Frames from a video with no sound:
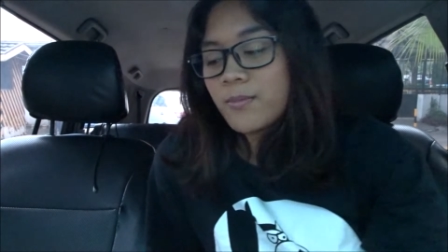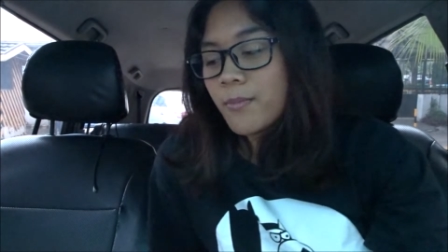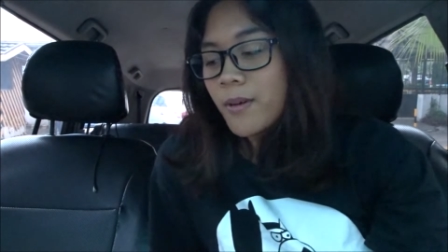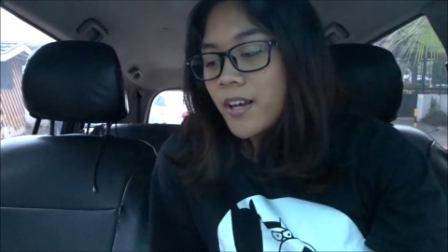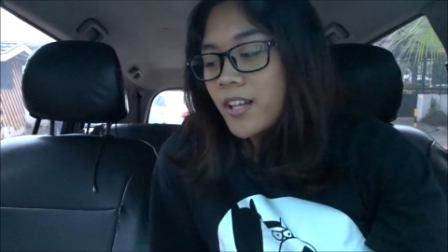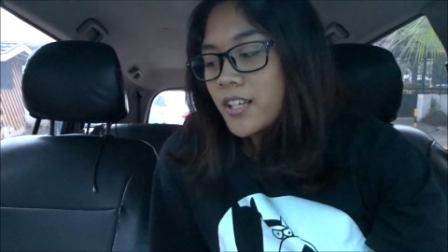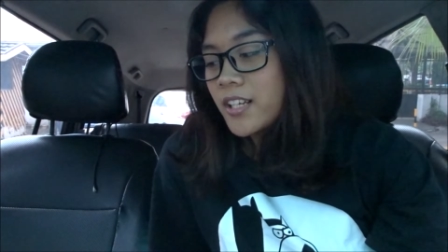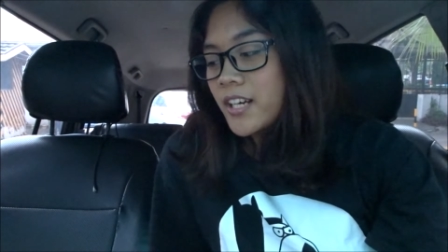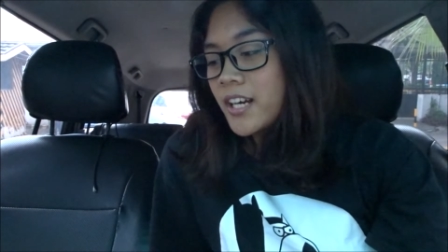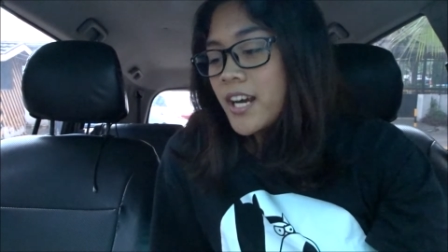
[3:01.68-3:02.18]

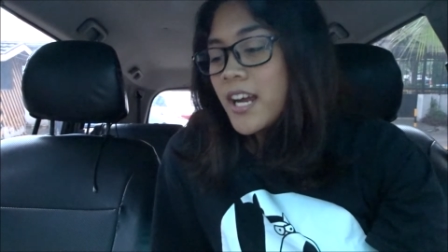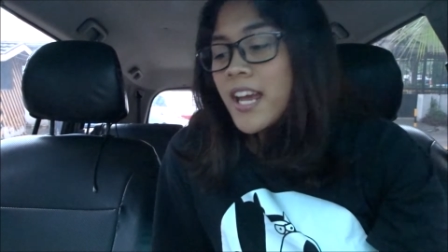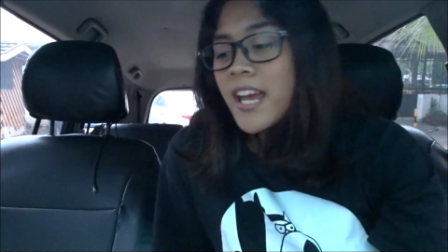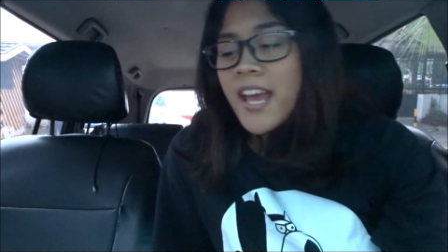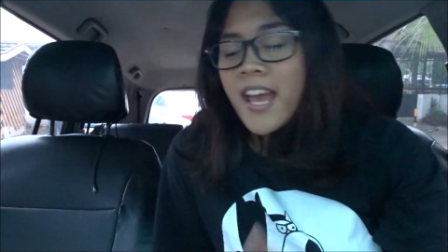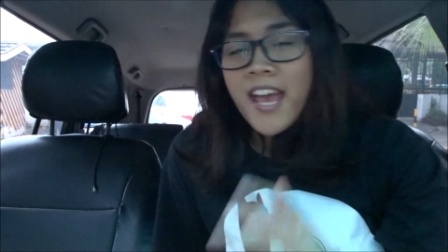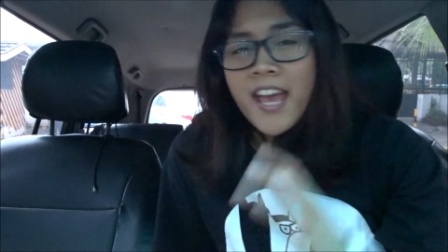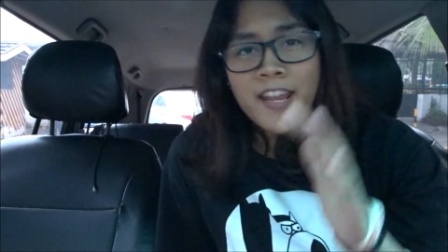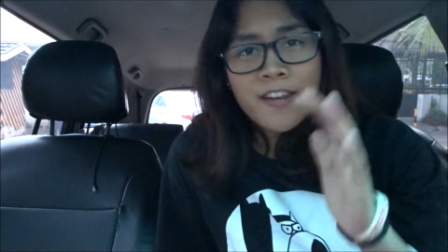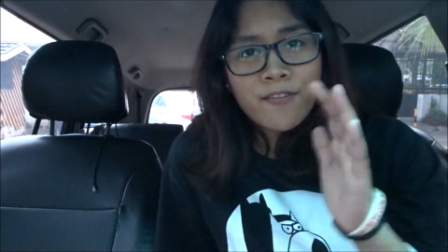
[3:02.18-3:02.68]
baller
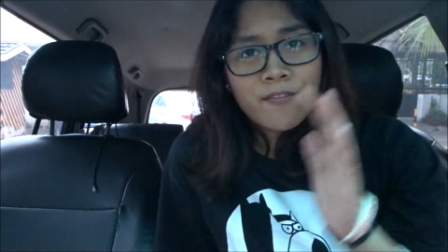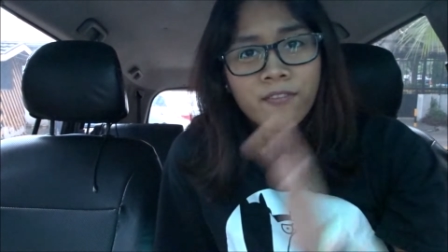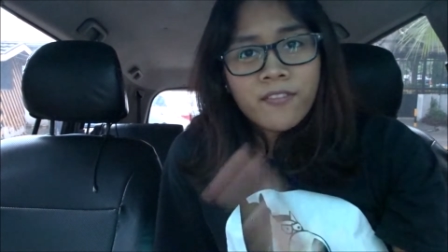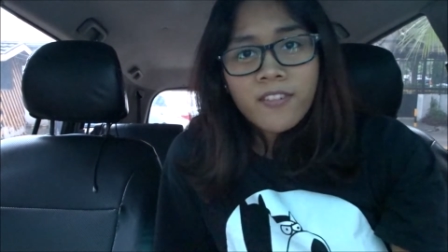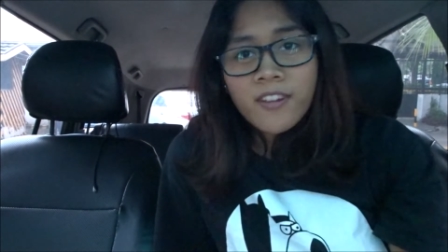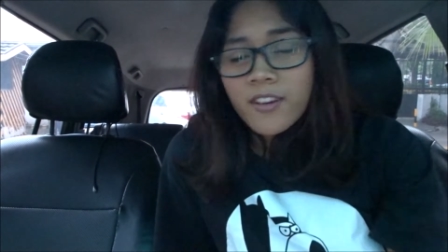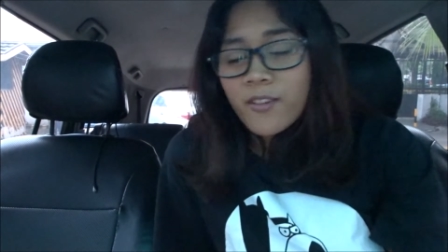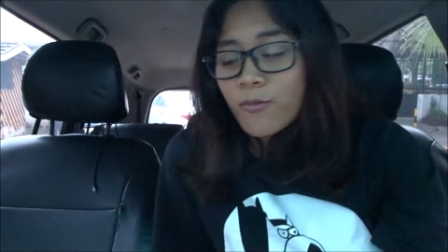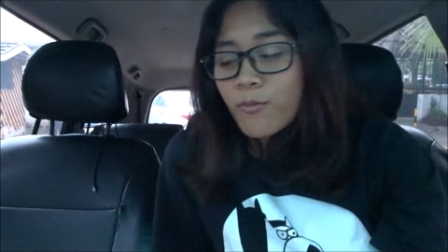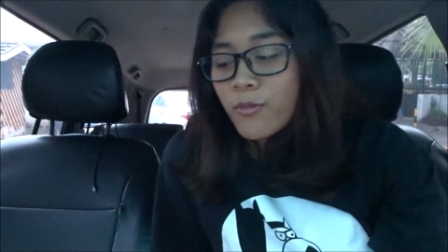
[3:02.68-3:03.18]
and
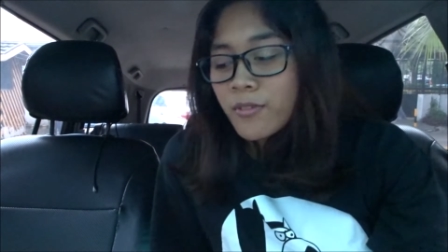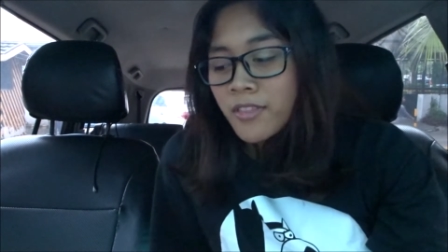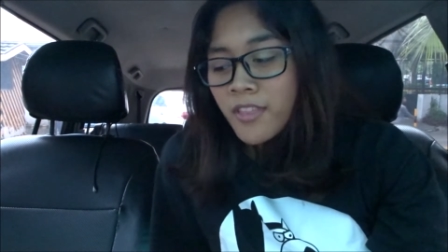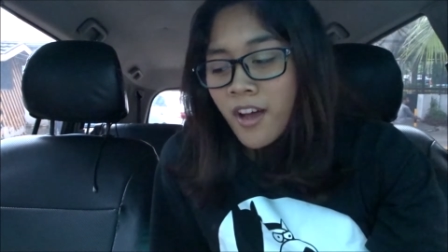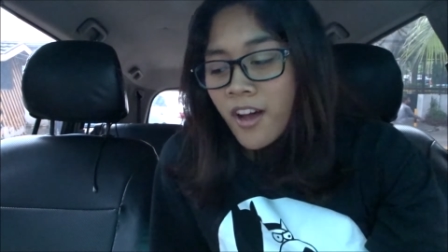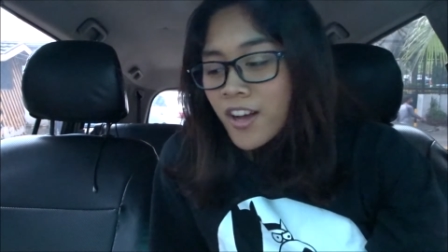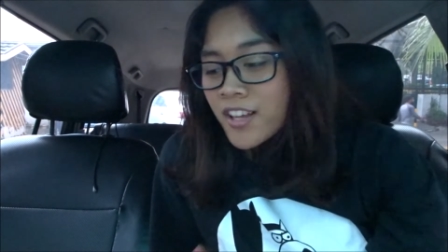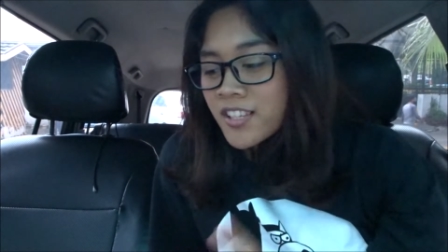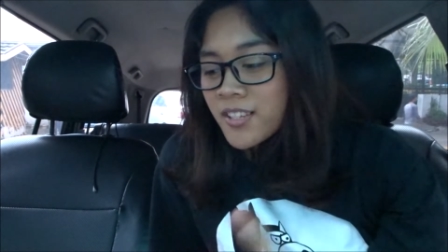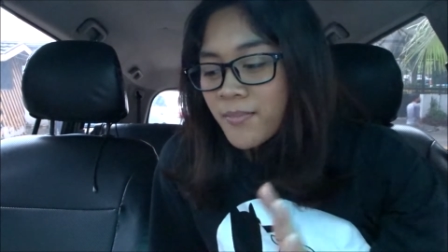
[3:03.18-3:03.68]
the
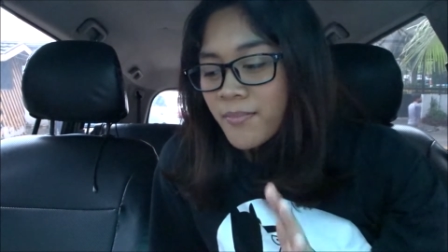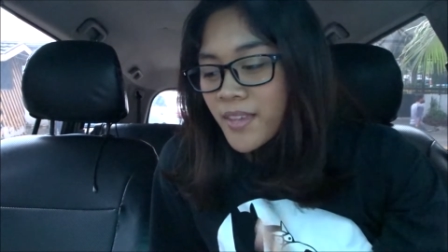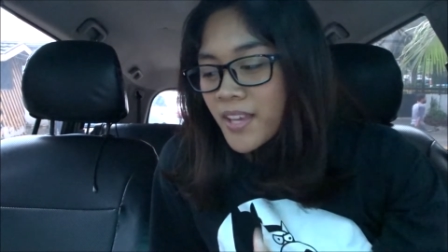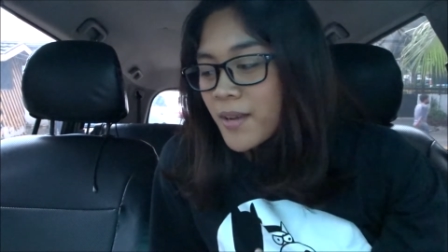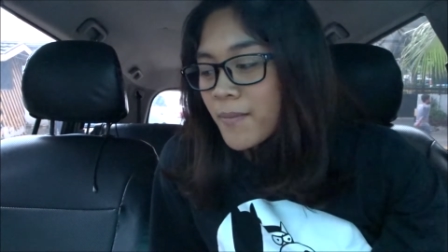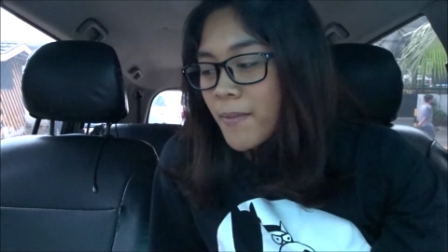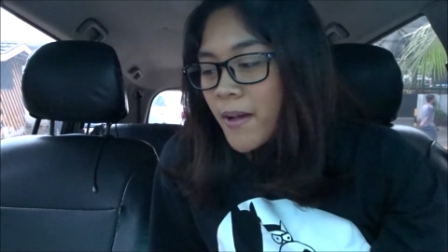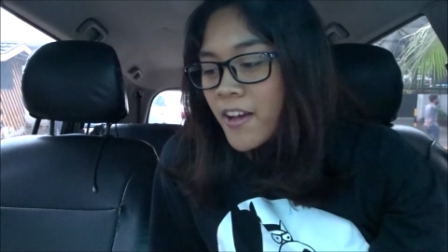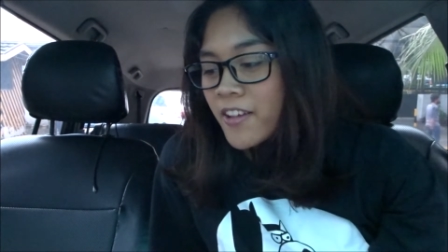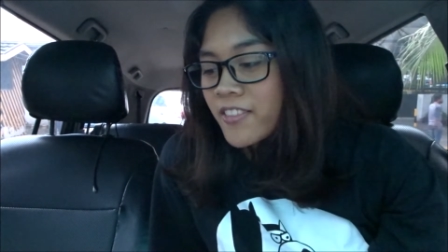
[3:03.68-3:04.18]
awesome thing
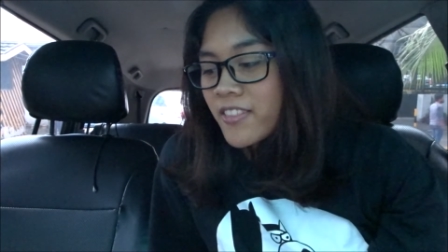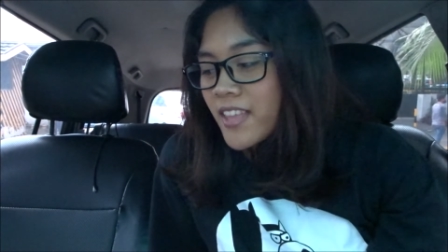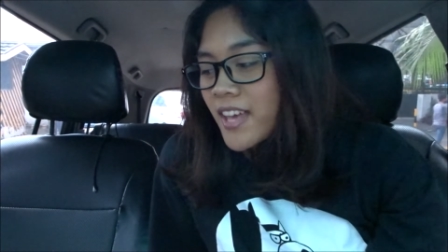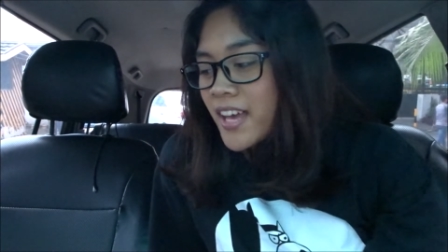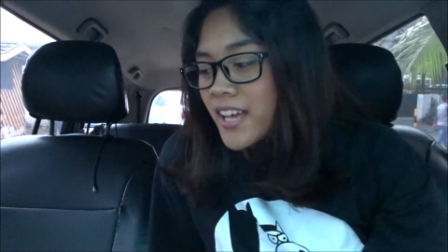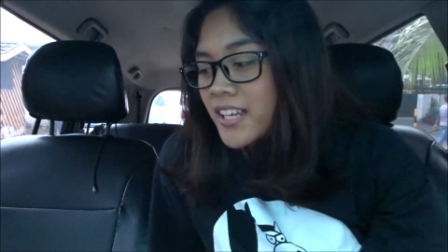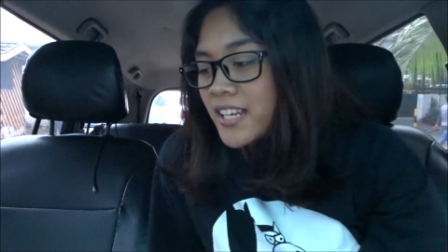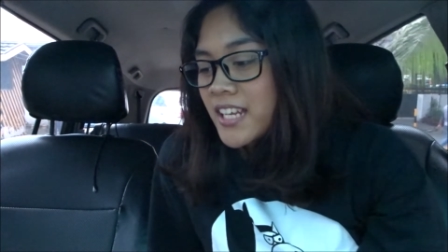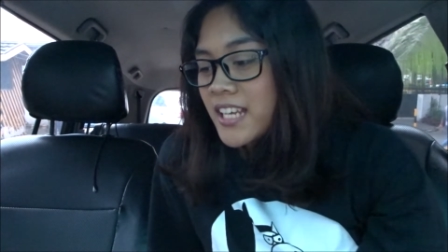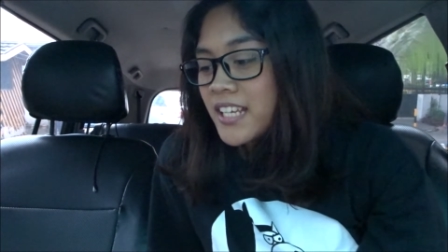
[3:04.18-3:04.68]
about
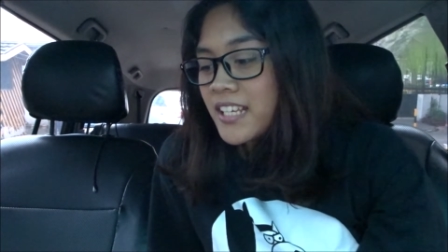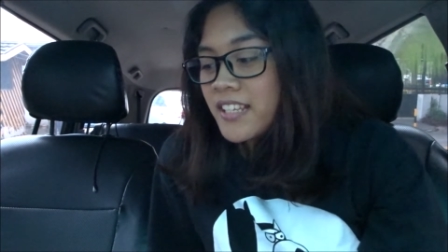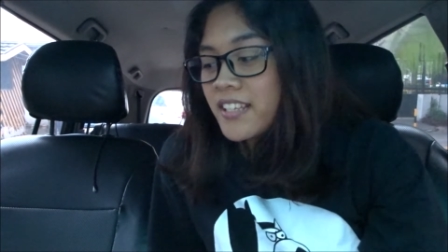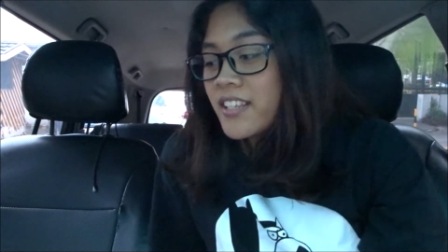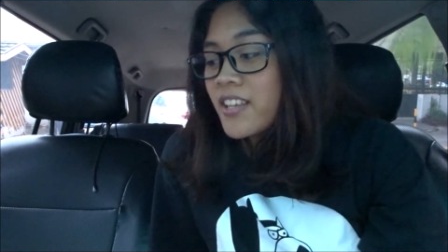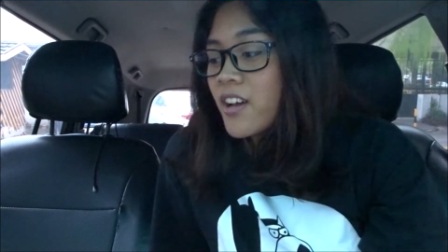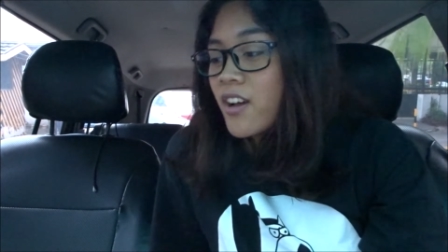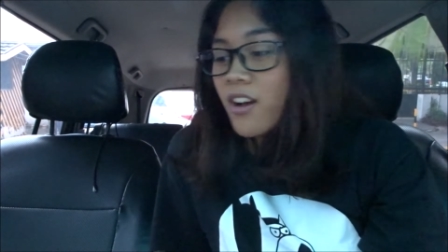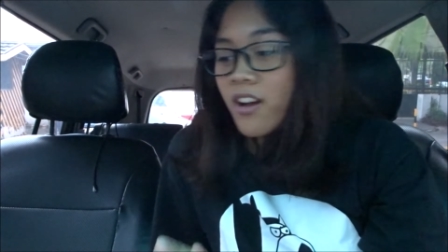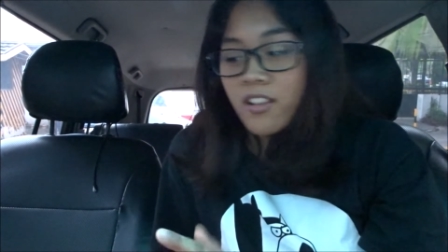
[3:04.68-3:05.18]
that is